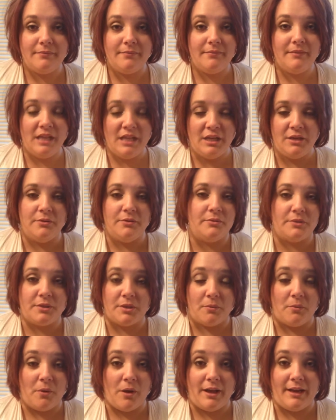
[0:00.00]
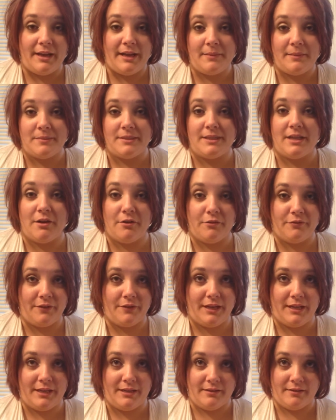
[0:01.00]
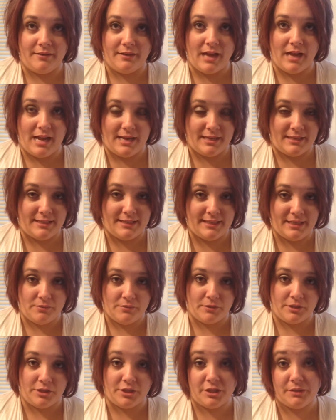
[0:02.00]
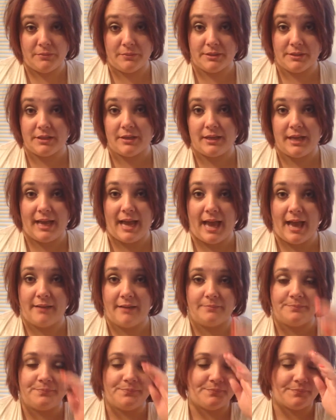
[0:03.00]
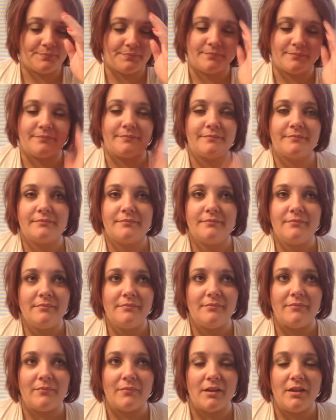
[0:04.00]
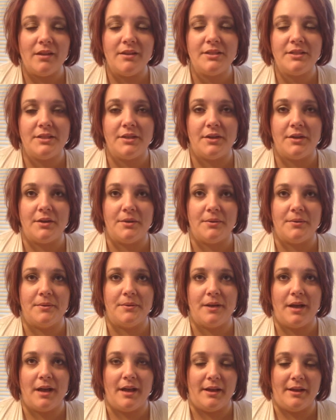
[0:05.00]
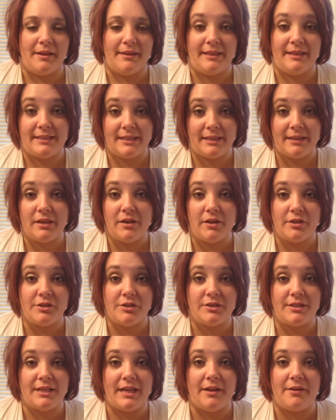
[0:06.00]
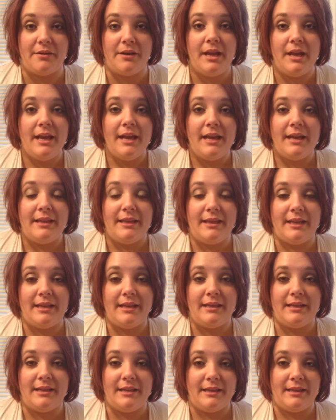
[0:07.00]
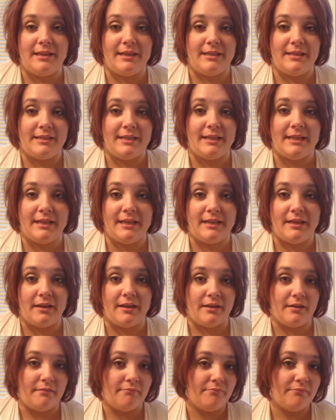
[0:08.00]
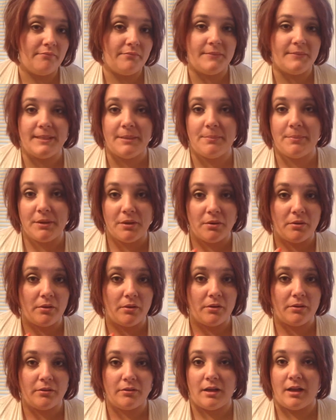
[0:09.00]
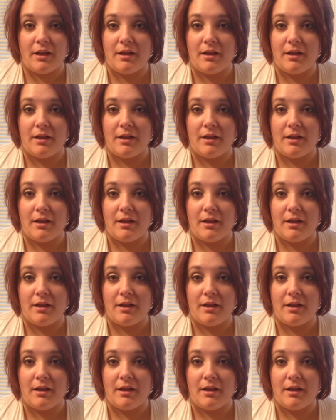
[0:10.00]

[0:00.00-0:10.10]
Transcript: use the wand himself and see what she was looking at. So they did the ultrasound, then they did a typical